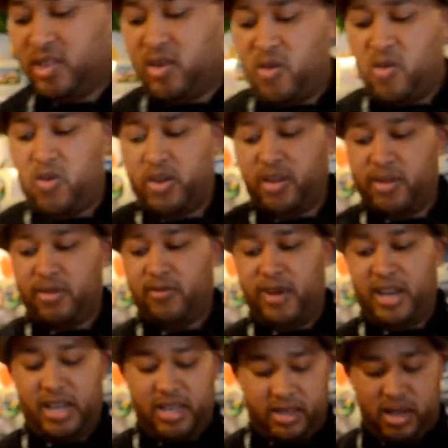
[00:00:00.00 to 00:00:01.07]
going,
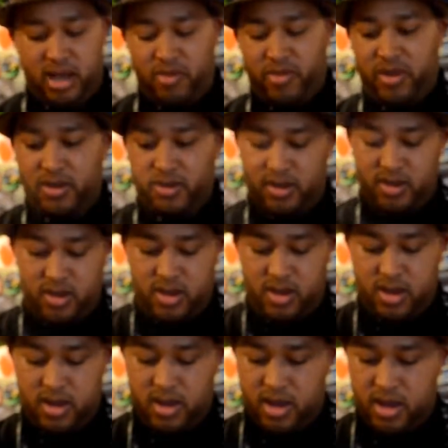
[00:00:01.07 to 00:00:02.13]
while that's coming,
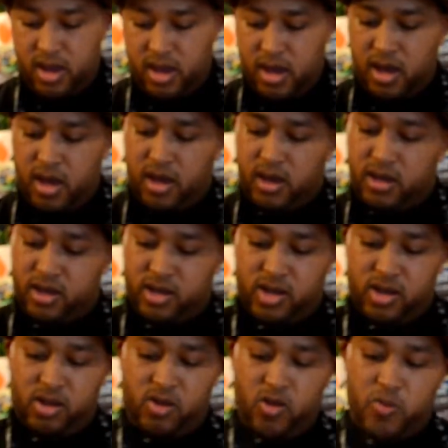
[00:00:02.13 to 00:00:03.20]
let's
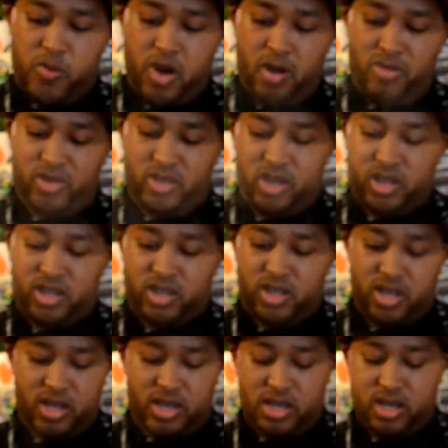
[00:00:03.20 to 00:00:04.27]
get a little Parmesan
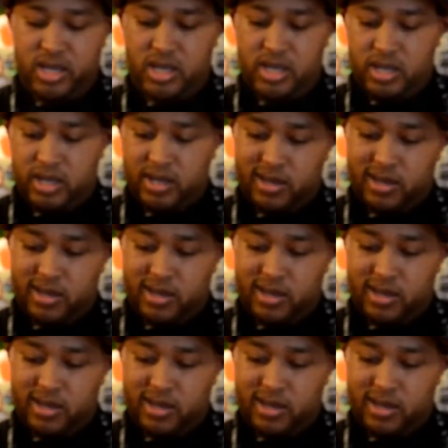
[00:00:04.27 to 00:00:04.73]
cheese in there.